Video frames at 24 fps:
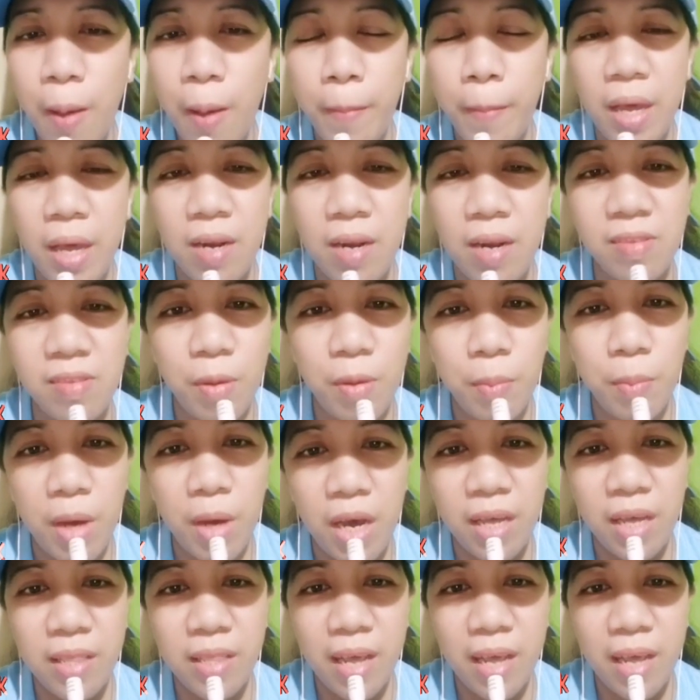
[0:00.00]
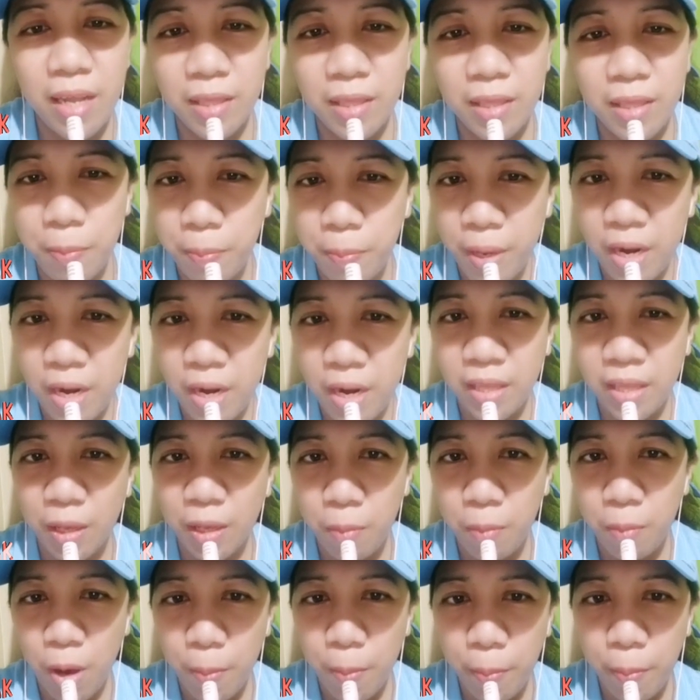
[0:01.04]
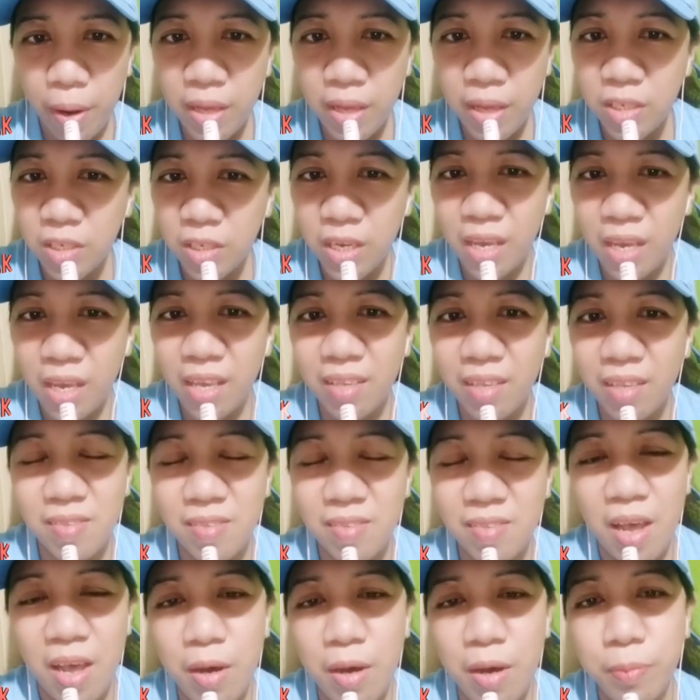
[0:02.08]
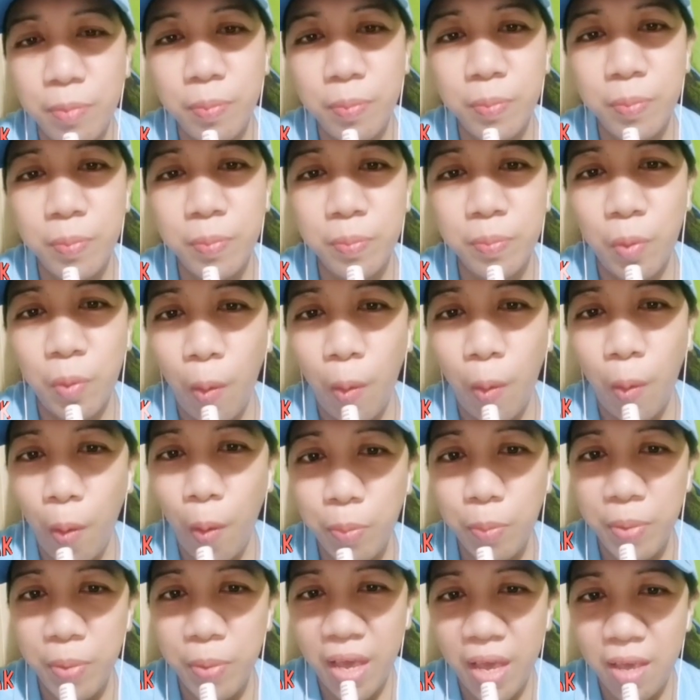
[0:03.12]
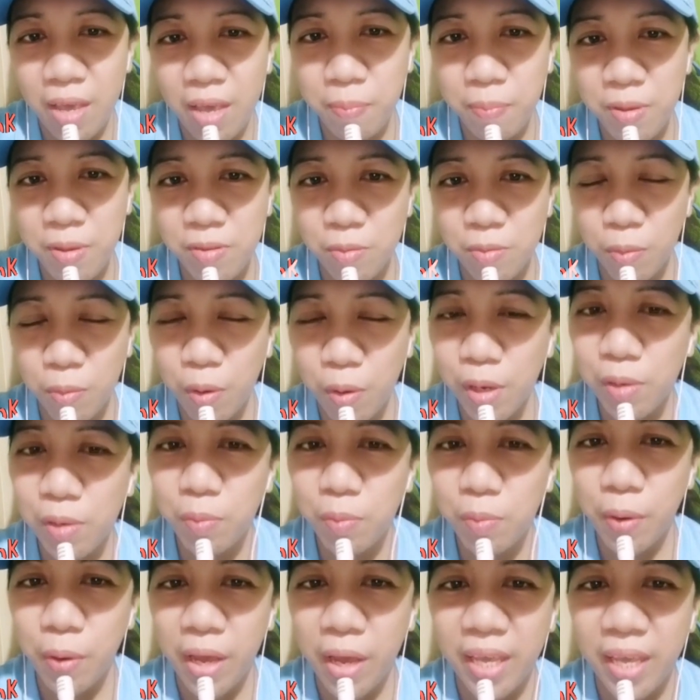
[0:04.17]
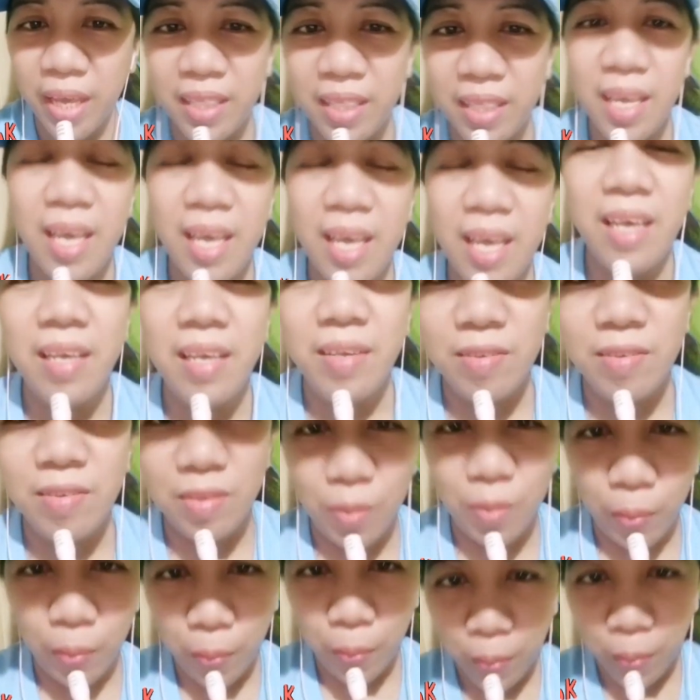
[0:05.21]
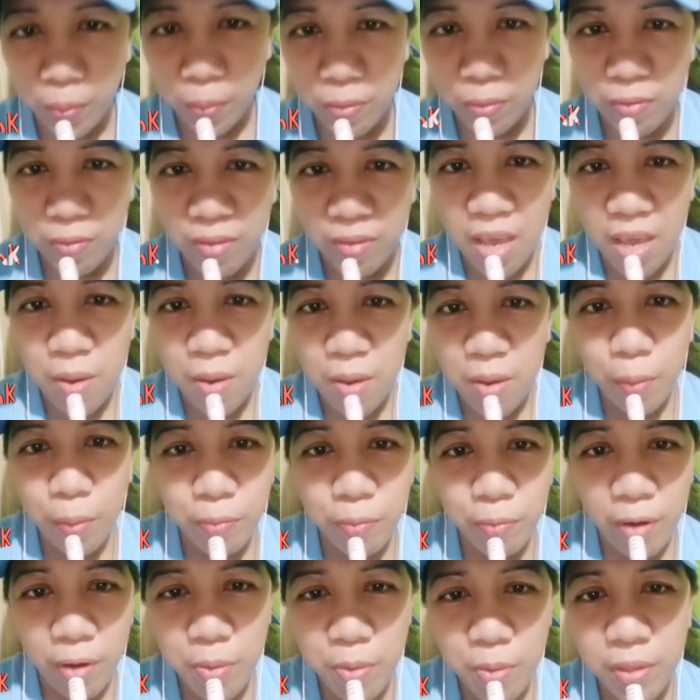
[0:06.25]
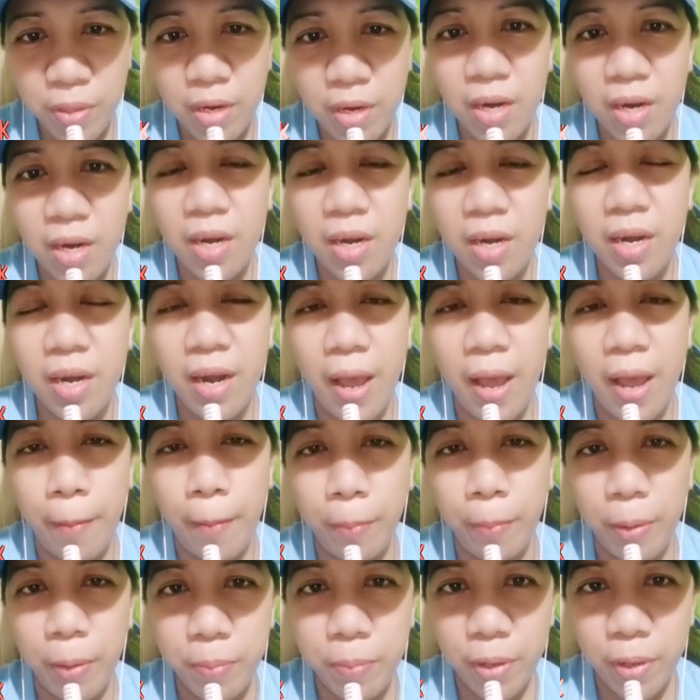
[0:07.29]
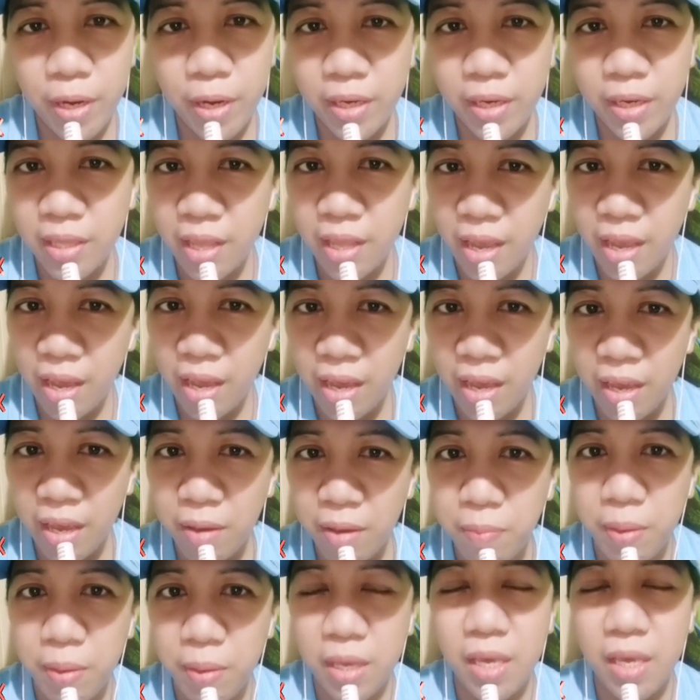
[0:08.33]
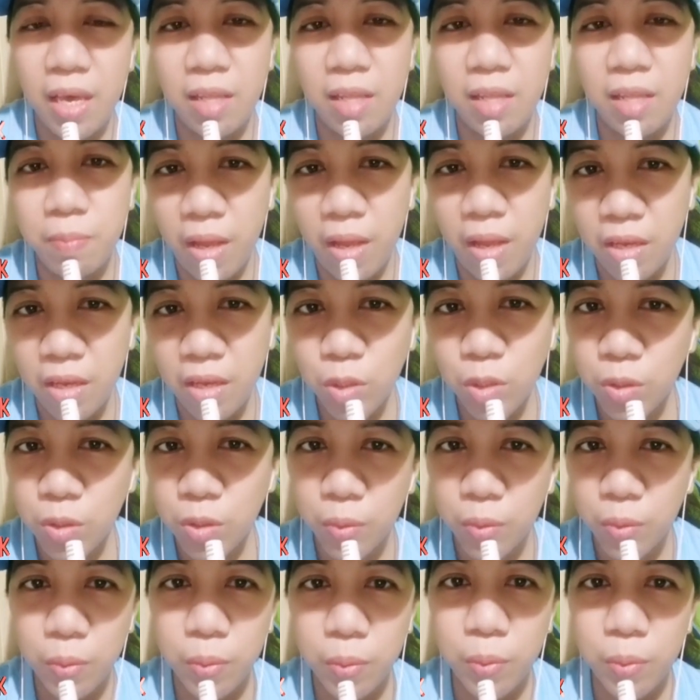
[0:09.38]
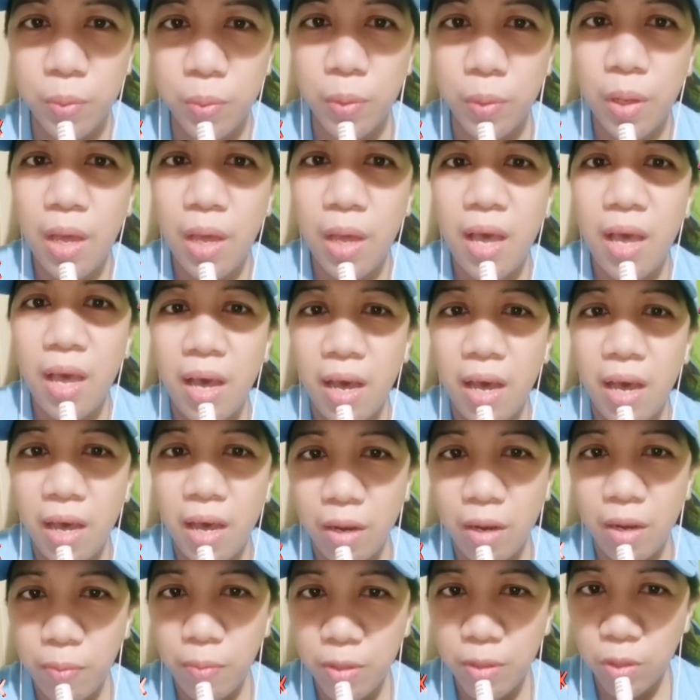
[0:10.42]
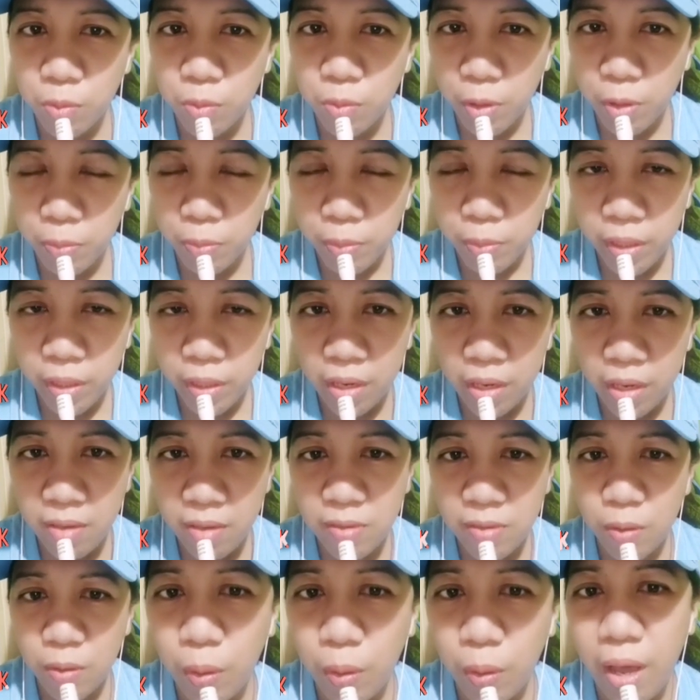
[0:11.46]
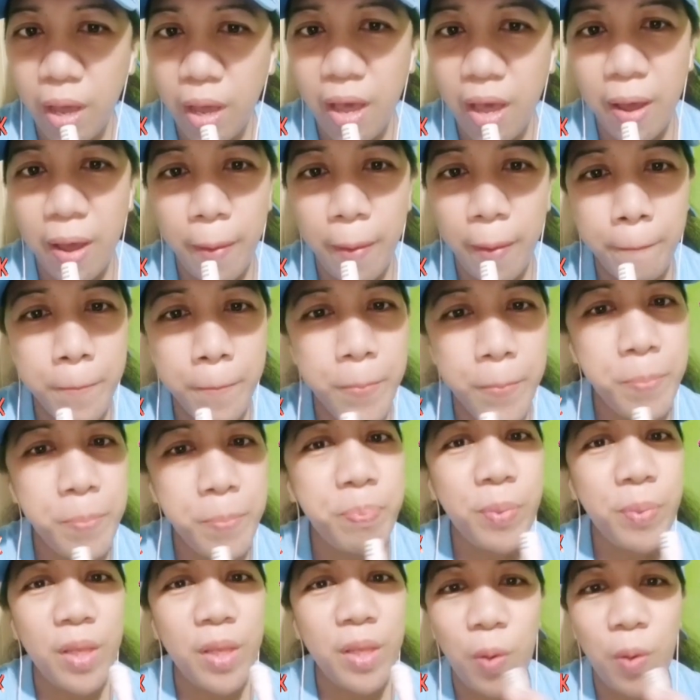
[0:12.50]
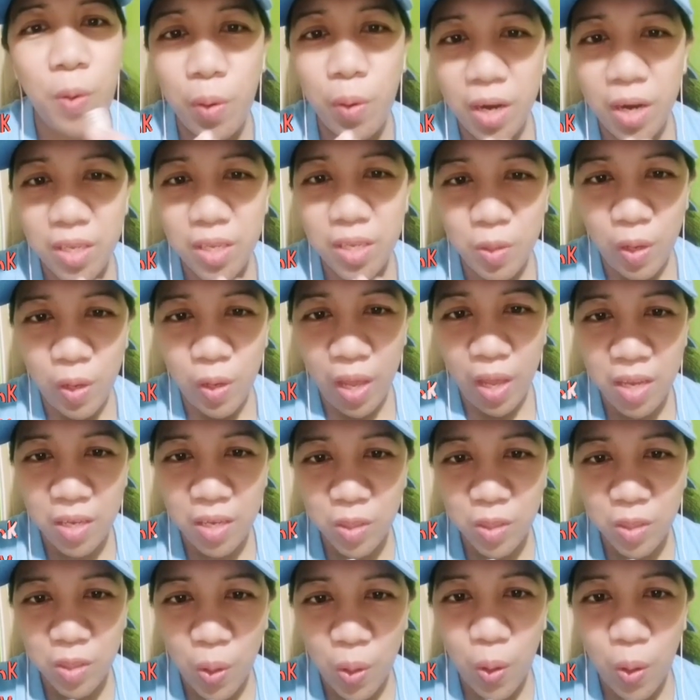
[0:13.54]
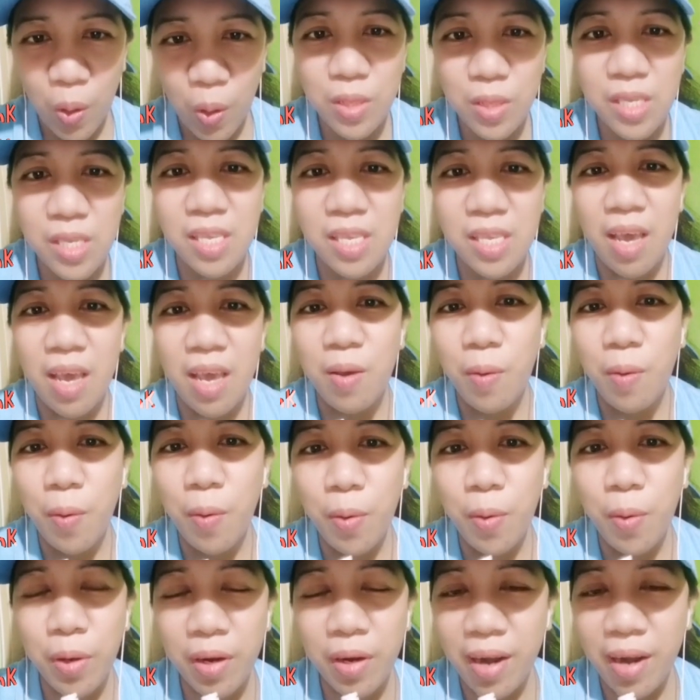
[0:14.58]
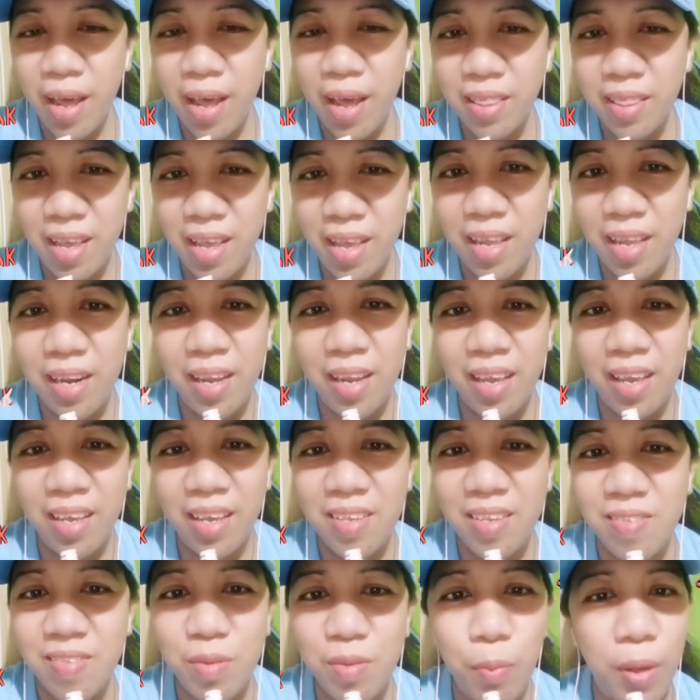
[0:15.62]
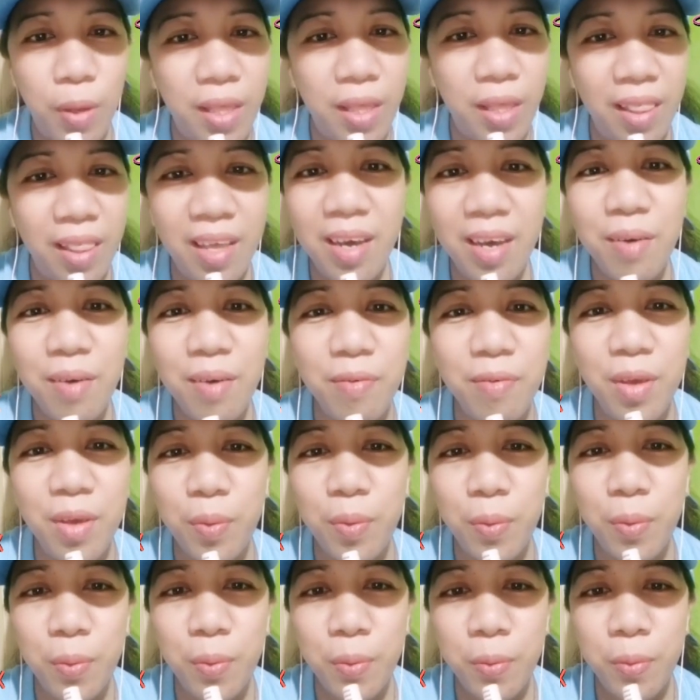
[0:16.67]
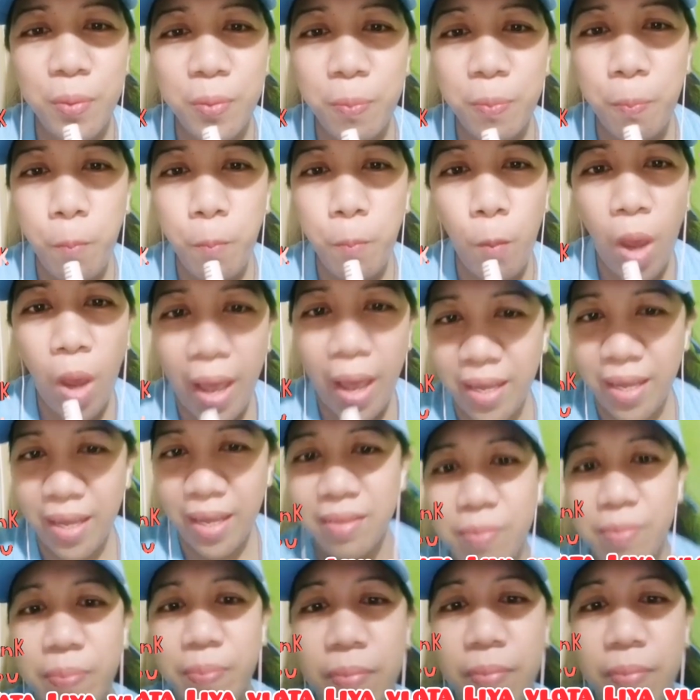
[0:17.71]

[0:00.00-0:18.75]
para sa mga darating pa nating mga projects ng buong VIPs worldwide. So, sa iyo, founder, happy birthday. May God bless you and wish you more birthdays come. Congratulations sa iyong Grand LS. We love you. Mwah!